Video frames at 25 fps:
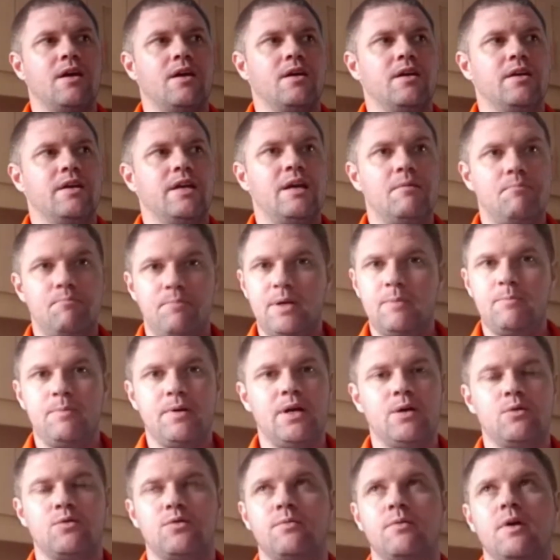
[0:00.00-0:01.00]
Get people
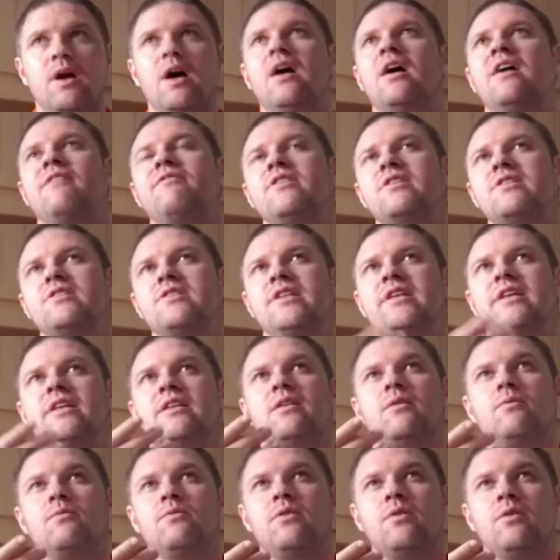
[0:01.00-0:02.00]
out. Obviously,
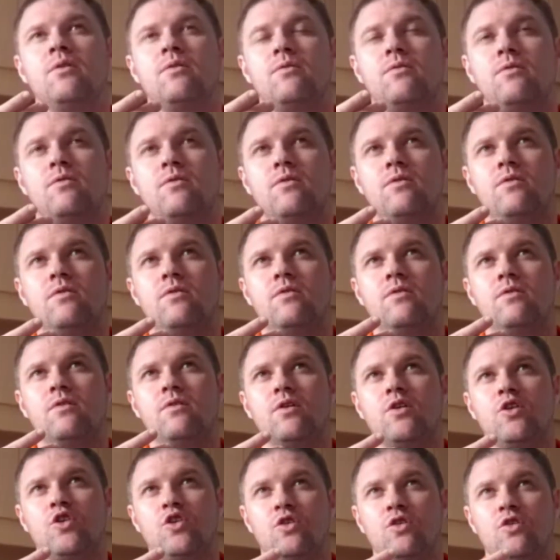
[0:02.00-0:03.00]
the
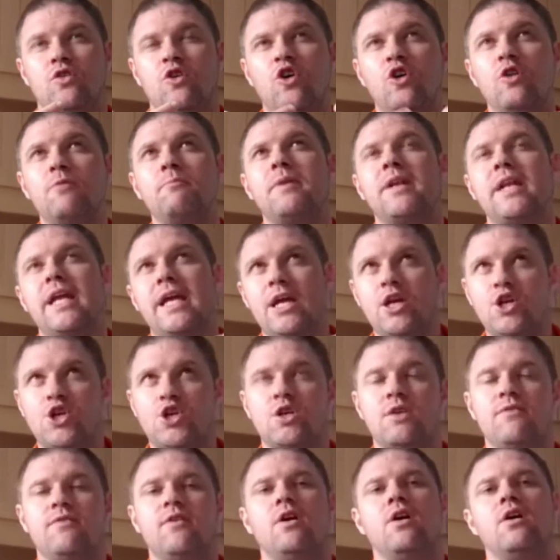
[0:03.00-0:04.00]
culmination
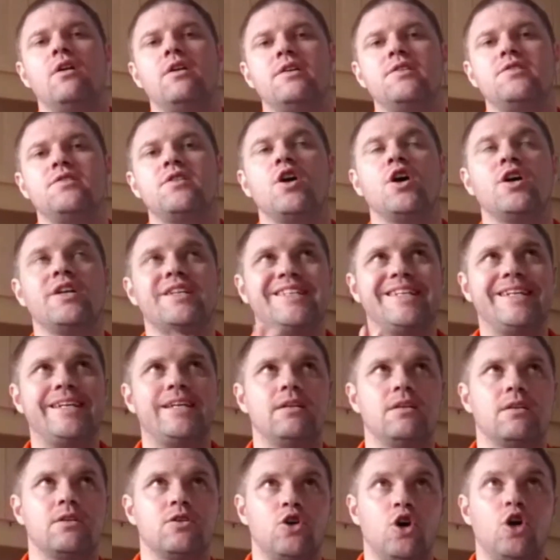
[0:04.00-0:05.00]
of all this, the
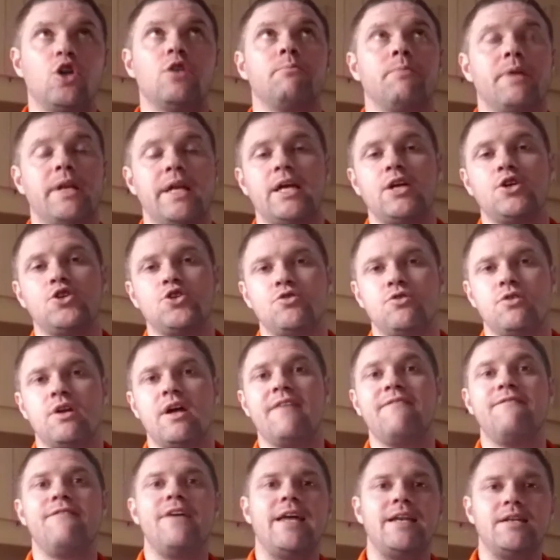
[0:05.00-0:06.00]
ideal culmination
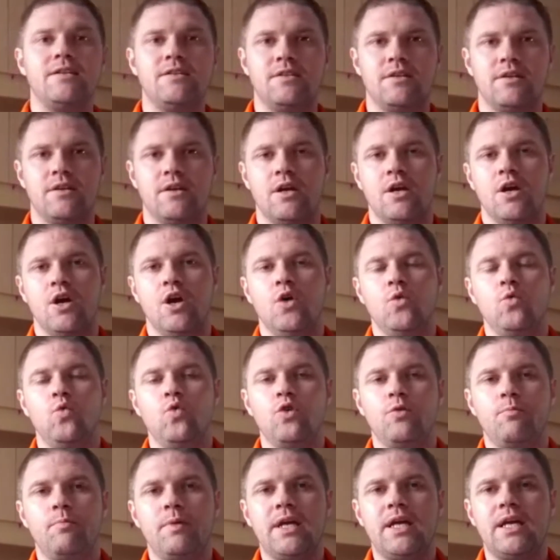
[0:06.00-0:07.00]
event
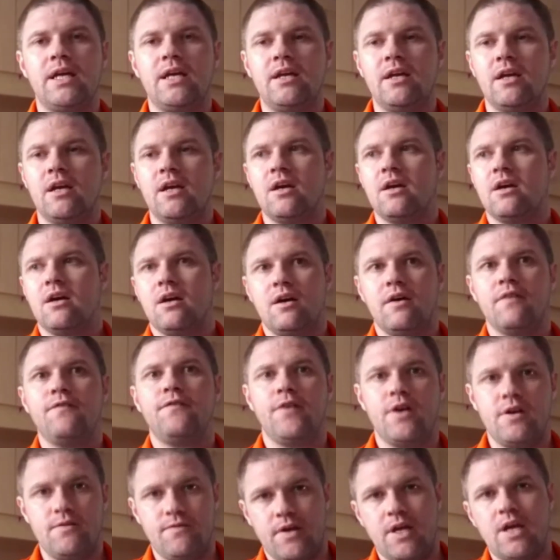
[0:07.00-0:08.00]
would be a
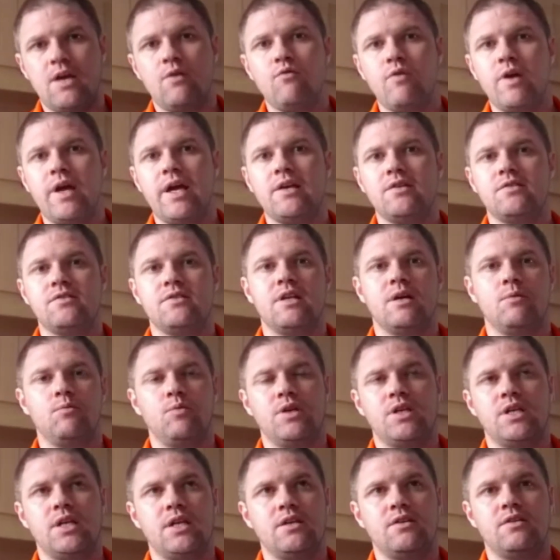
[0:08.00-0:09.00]
5K race that we
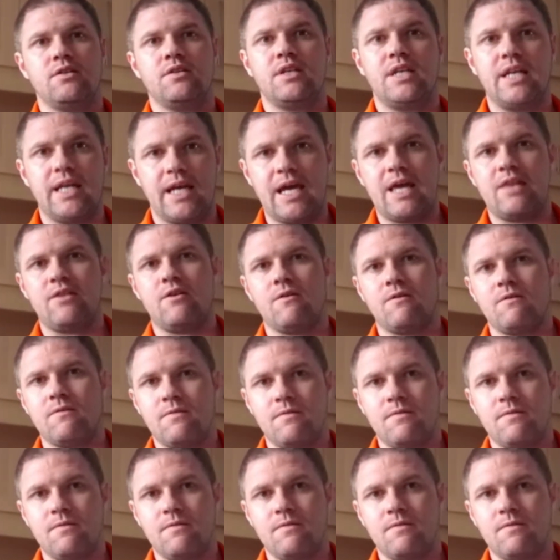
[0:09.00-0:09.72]
did together.